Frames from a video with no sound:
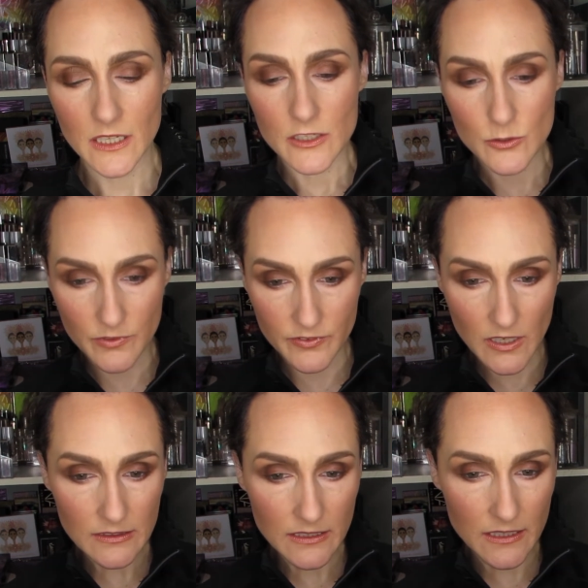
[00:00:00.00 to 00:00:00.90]
So we've
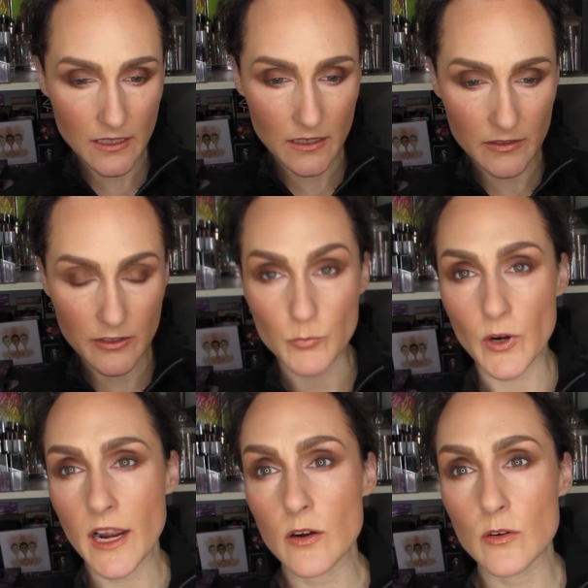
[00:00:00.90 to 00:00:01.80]
got the
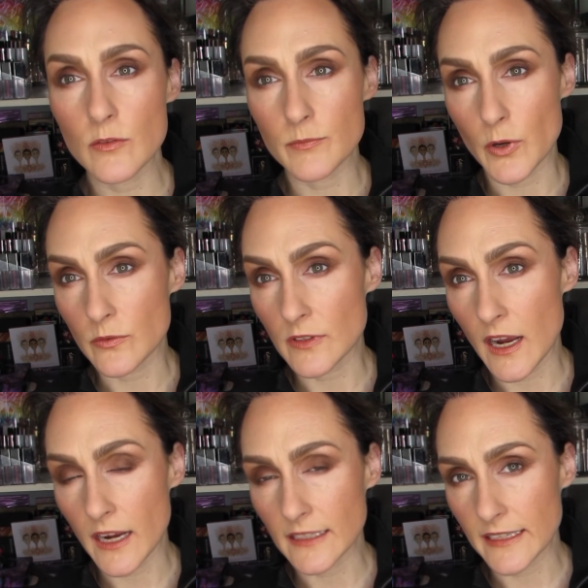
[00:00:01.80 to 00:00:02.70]
brow bone
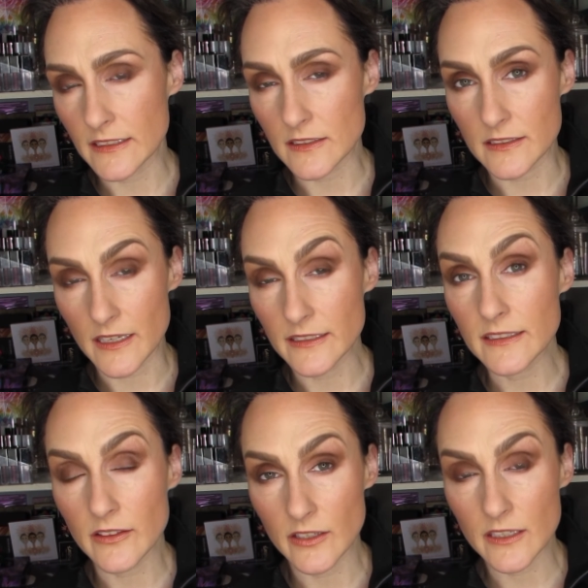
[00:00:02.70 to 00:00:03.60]
highlight done.
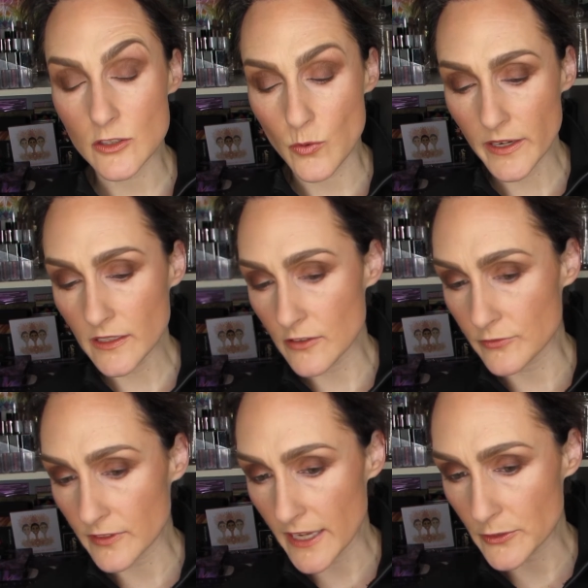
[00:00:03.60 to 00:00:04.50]
I think it's quite a
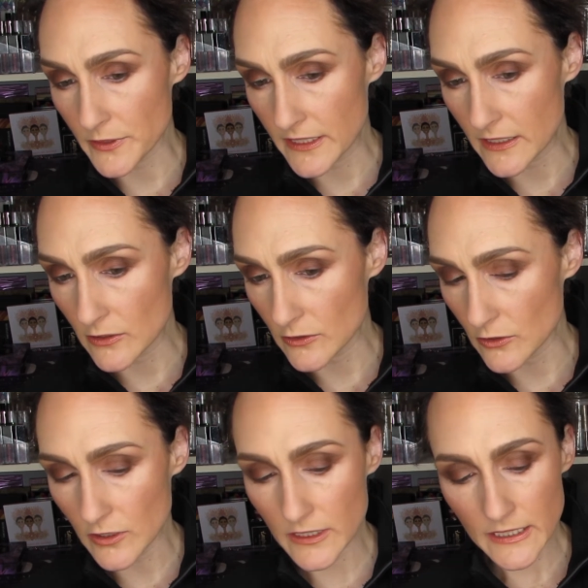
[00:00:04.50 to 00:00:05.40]
flattering
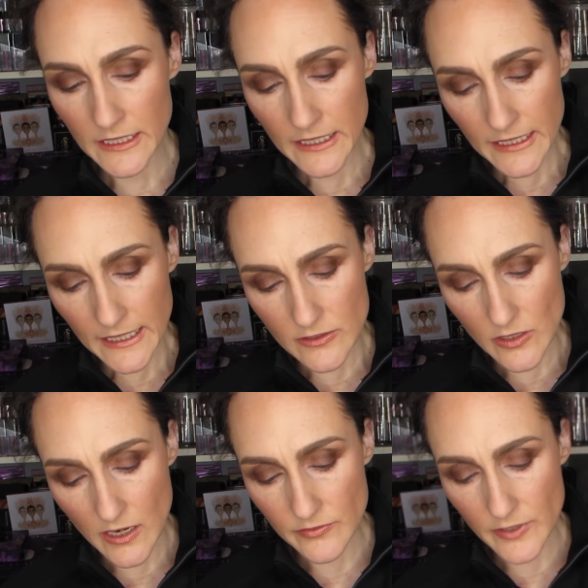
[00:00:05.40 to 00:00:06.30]
look. It's
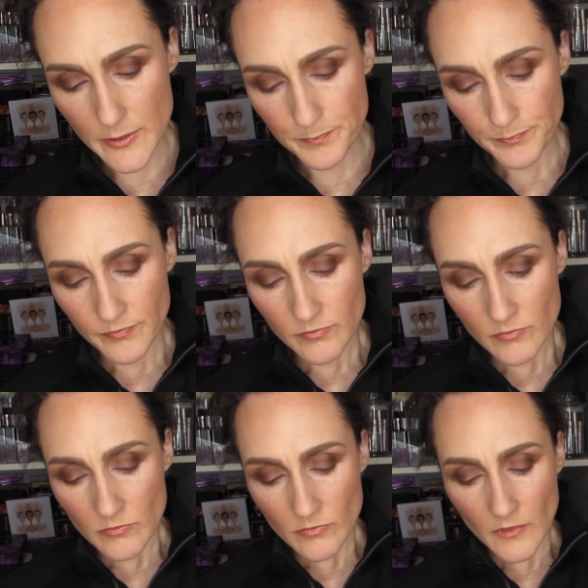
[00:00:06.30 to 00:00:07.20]
kind of a
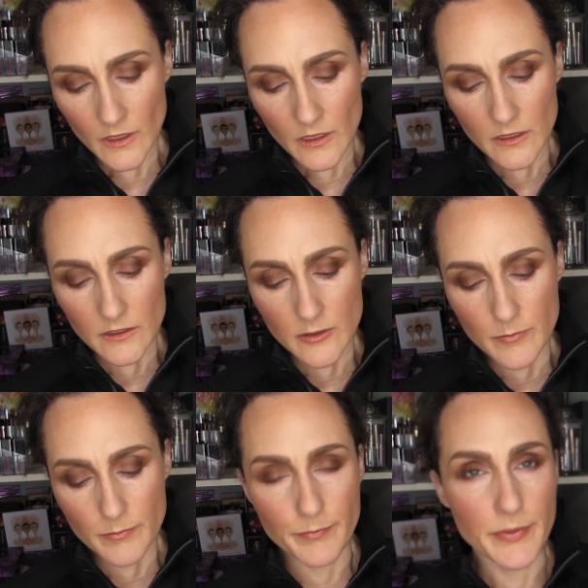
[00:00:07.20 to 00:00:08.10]

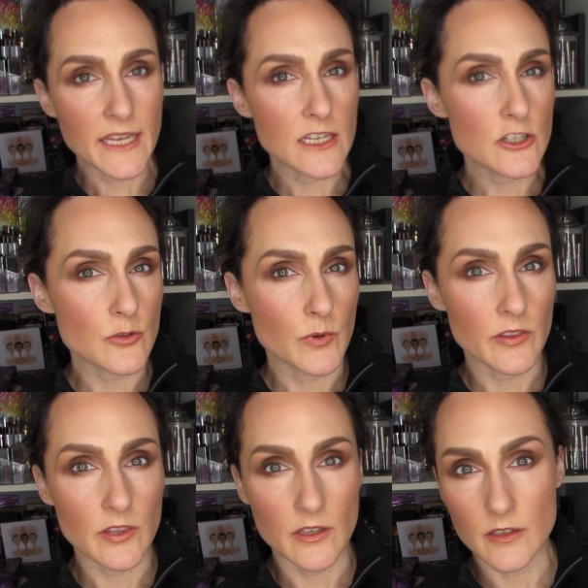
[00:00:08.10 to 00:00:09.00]
beige
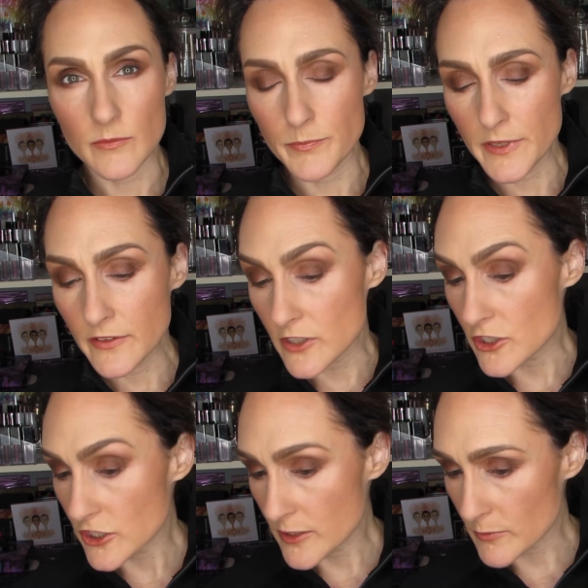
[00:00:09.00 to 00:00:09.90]
with a bit of a
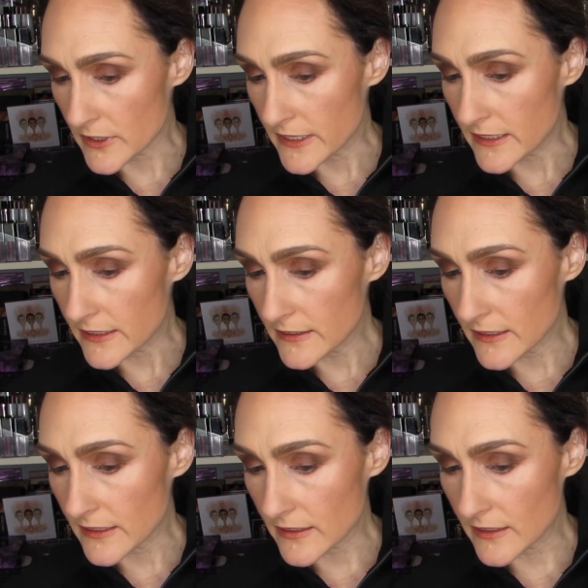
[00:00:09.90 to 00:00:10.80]
shimmer in it,
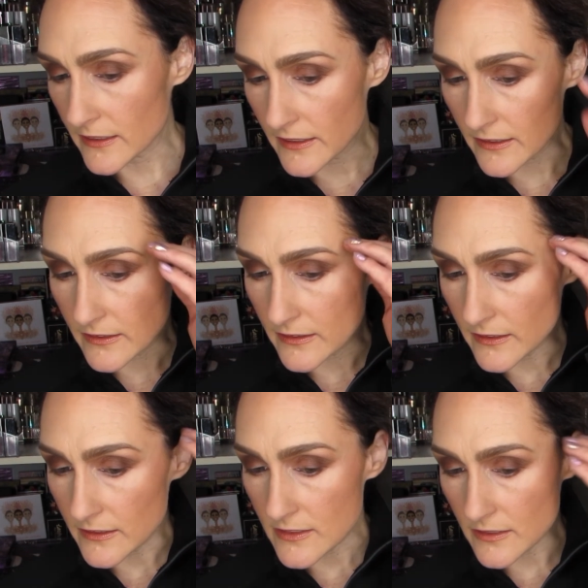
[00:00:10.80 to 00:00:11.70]
and I think
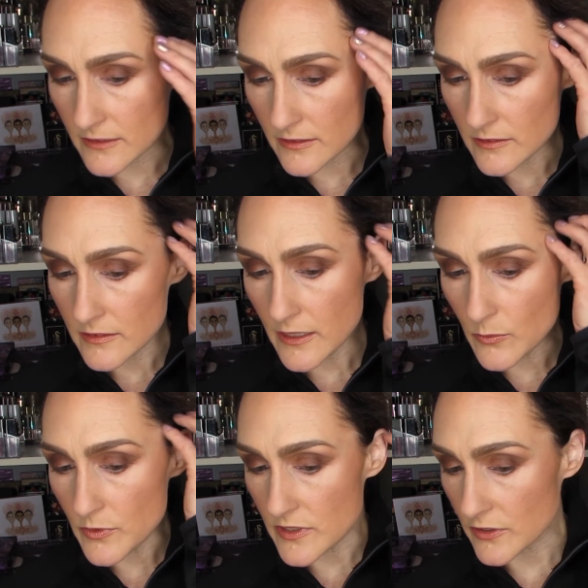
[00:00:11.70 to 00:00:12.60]
it
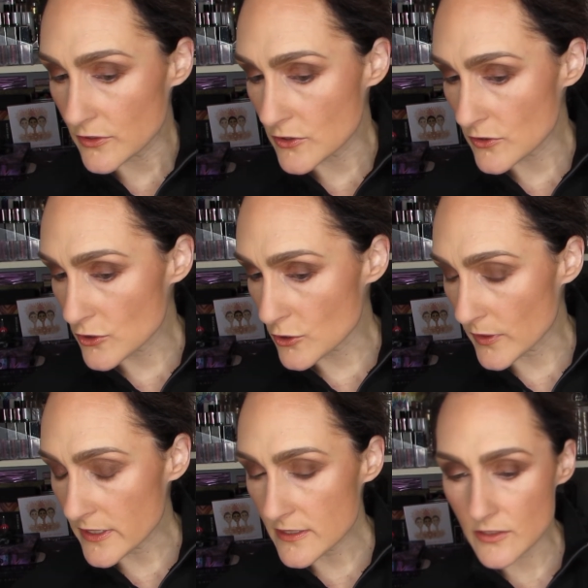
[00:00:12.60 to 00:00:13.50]
was a good
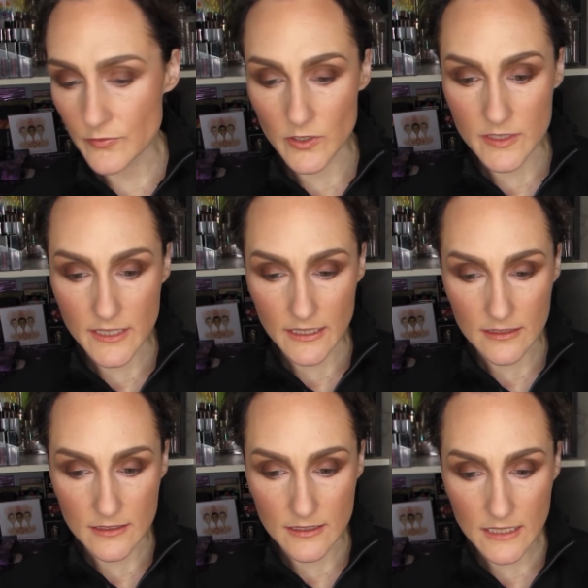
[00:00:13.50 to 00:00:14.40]
choice as far as I
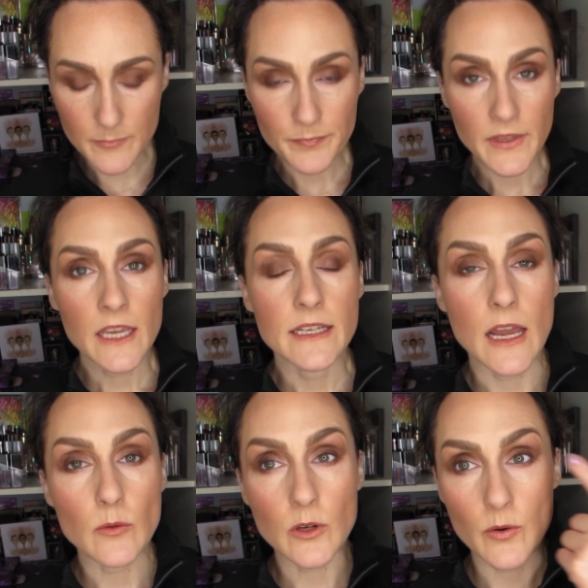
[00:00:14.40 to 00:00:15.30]
can see.
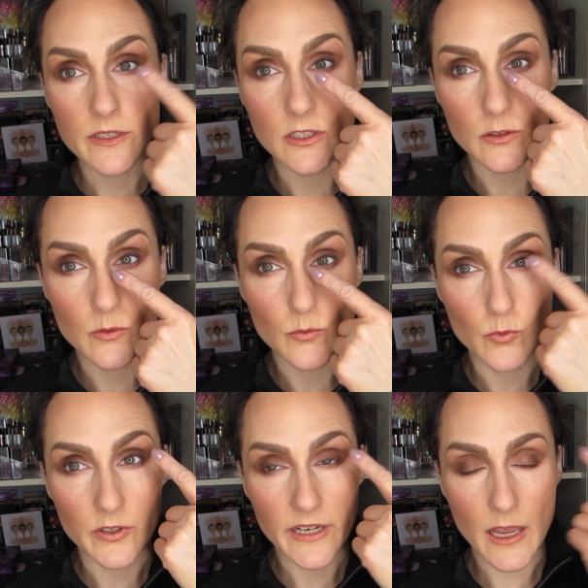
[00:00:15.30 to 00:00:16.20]
Now we're going to
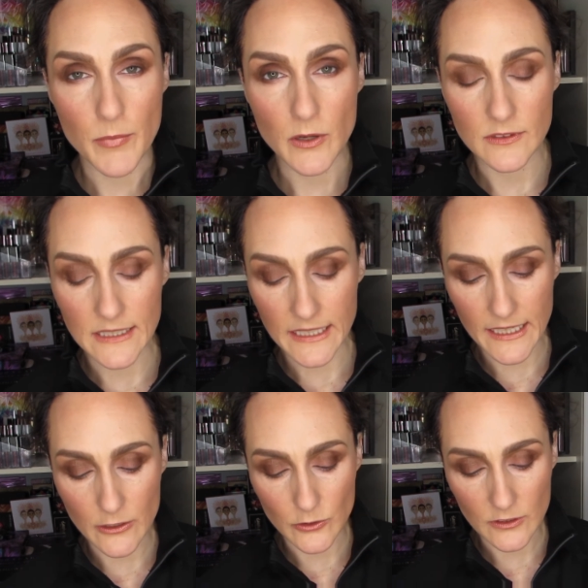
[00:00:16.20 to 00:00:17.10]
worry about the
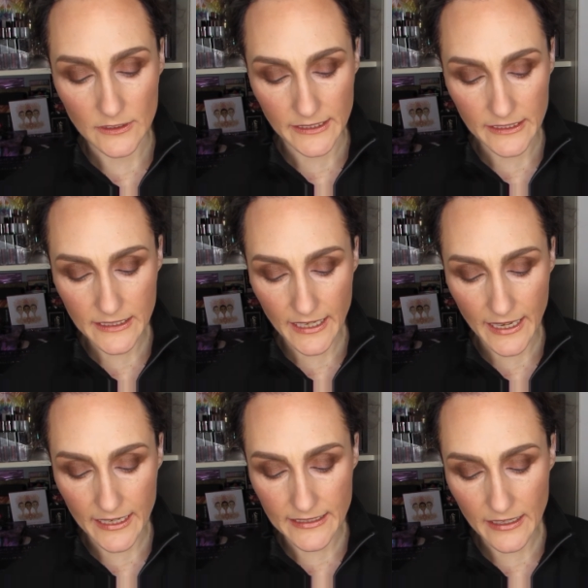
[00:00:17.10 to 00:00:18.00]
inner lid,
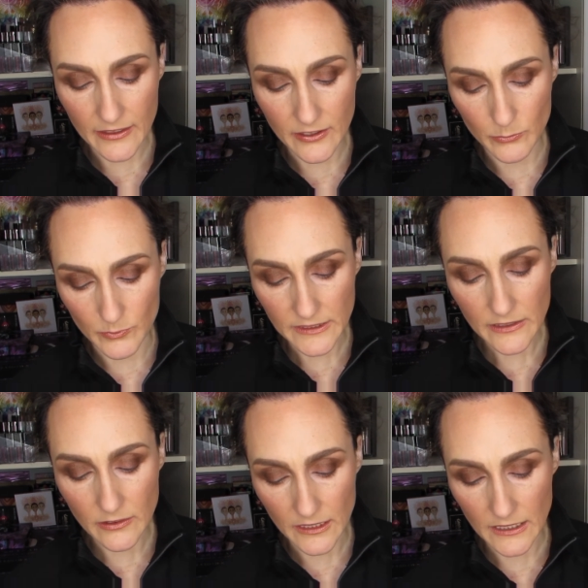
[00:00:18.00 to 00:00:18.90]
and I really
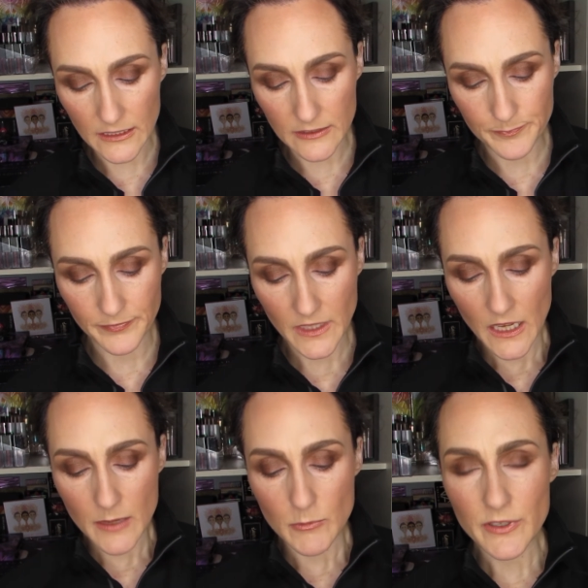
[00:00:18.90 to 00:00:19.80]
think
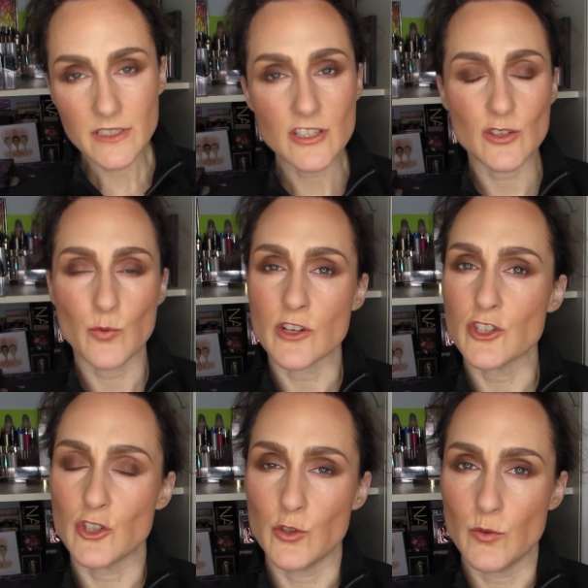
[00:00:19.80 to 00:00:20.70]
I'm going to
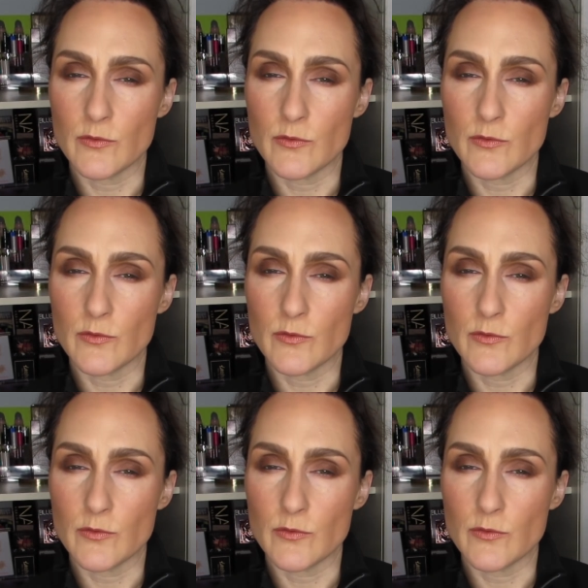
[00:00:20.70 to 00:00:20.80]
swatch too.